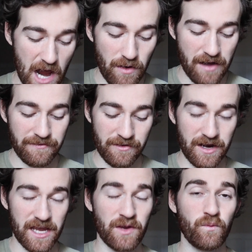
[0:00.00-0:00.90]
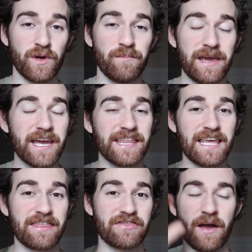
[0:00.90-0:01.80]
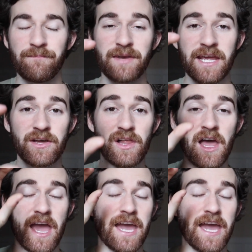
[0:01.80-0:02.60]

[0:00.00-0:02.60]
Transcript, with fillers: However, it will make the thumbnail